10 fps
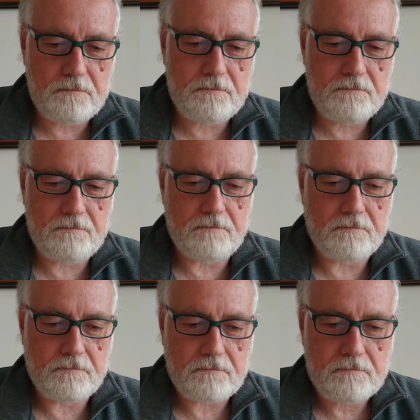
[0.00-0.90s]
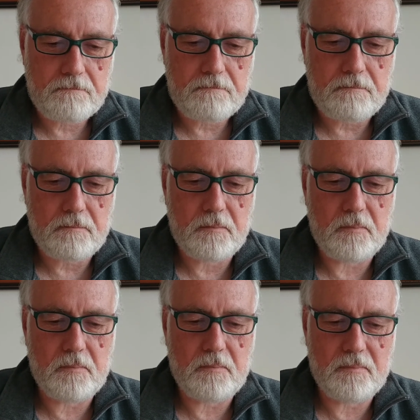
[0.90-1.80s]

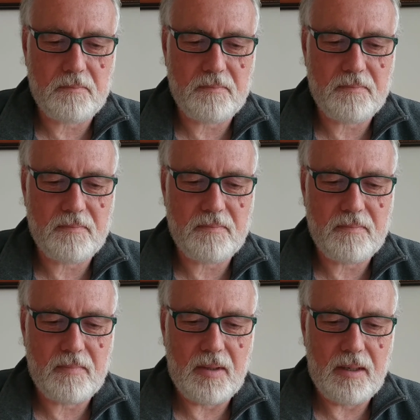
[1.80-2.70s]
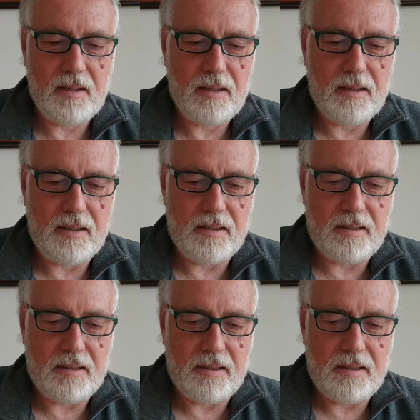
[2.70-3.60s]

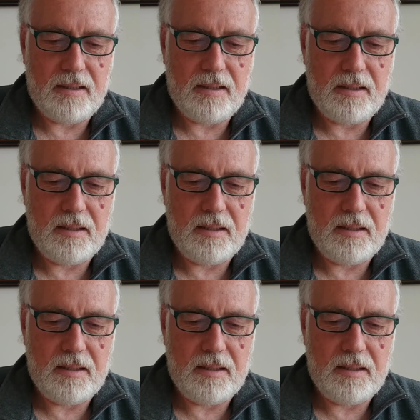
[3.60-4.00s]
[no speech]